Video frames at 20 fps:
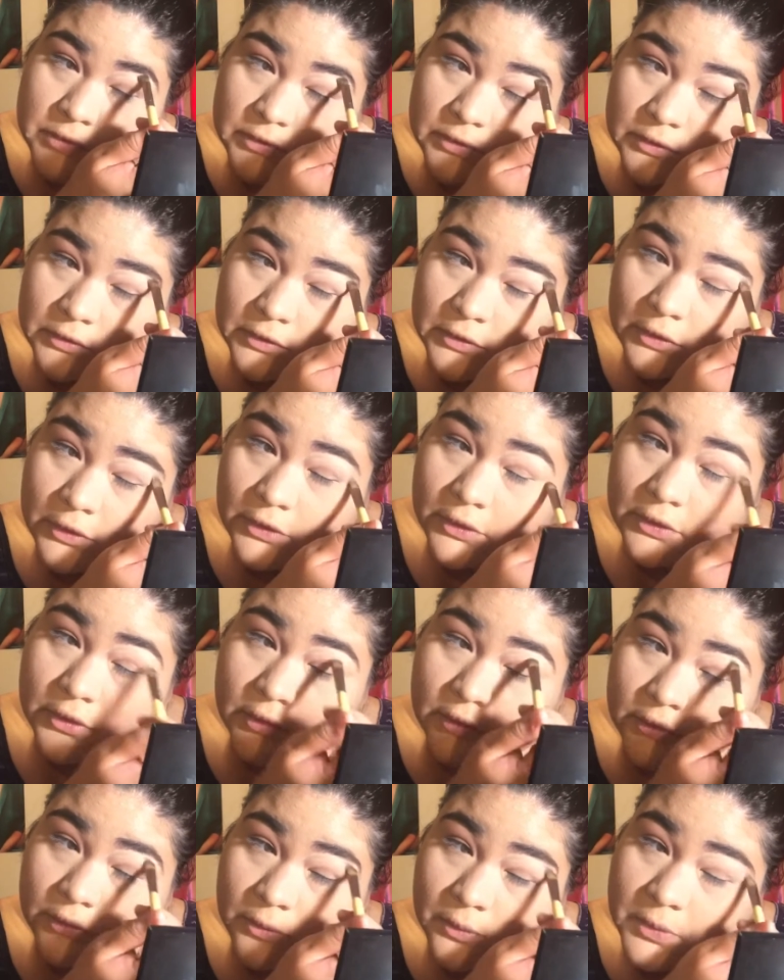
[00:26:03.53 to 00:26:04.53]
it's gonna look a
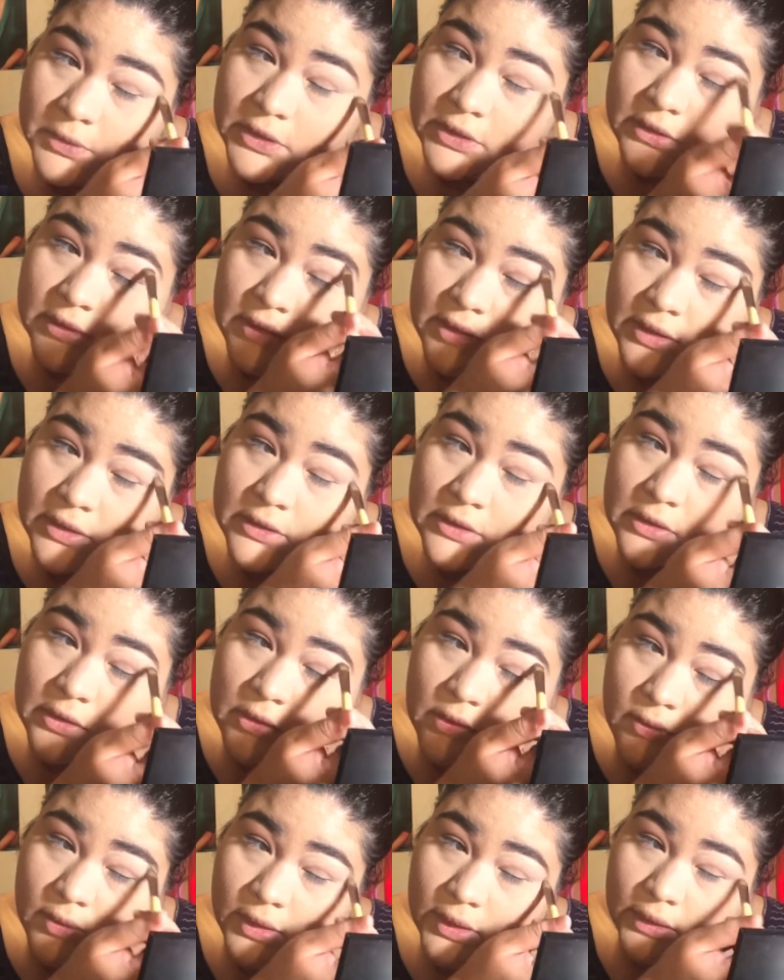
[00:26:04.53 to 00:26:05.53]
little weird, I
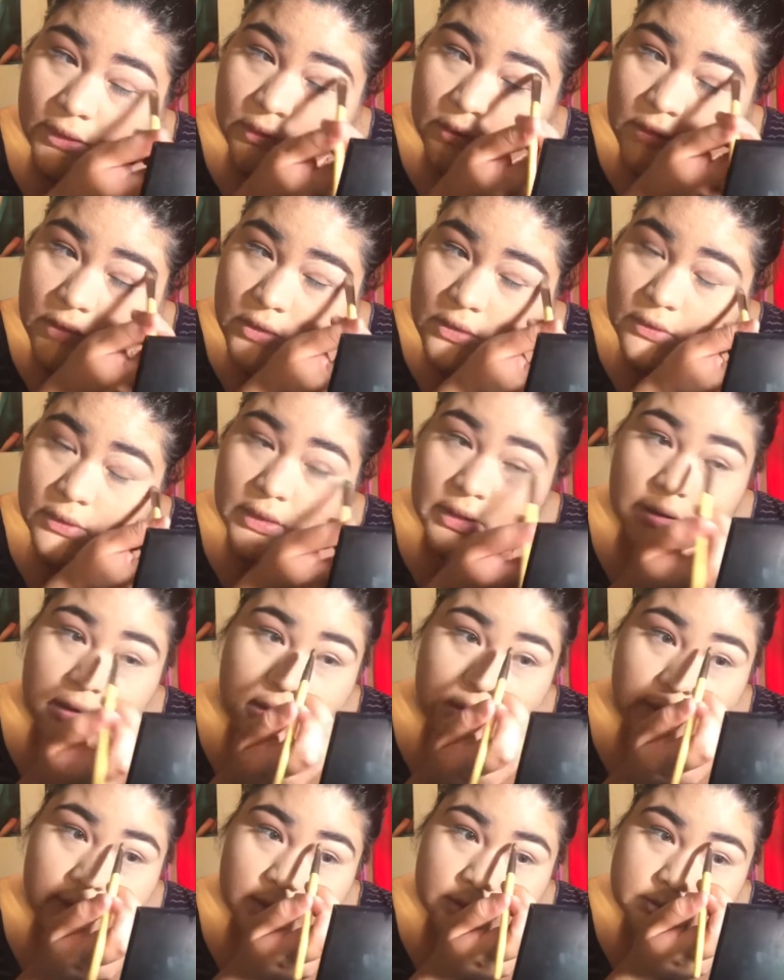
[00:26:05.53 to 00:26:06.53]
know,
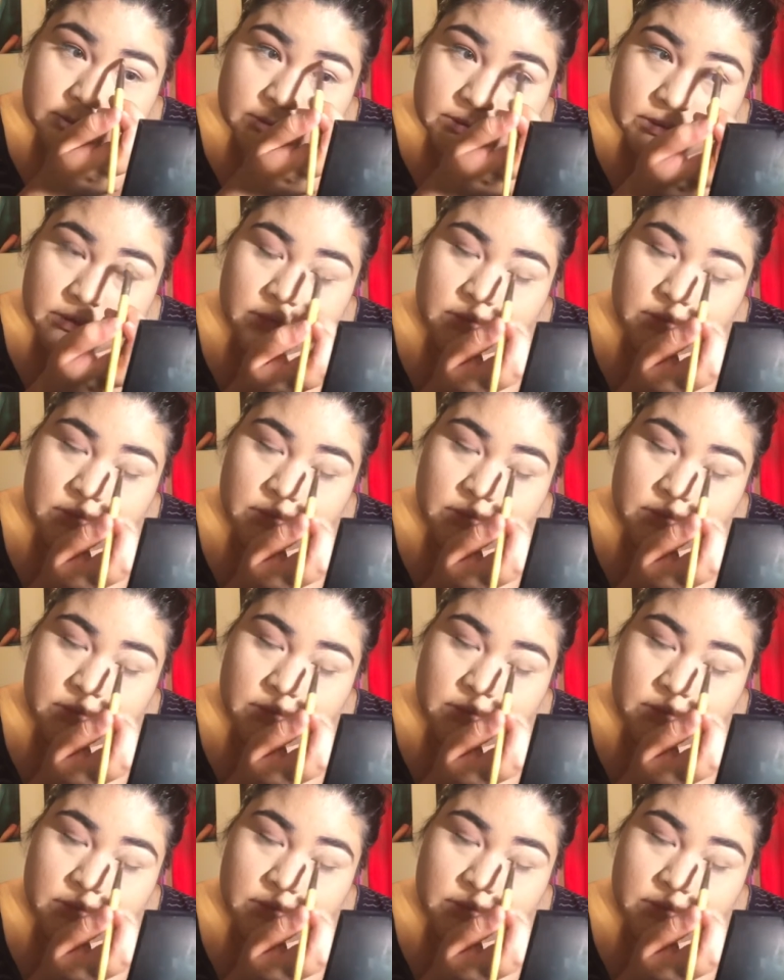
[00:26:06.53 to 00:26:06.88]
guys.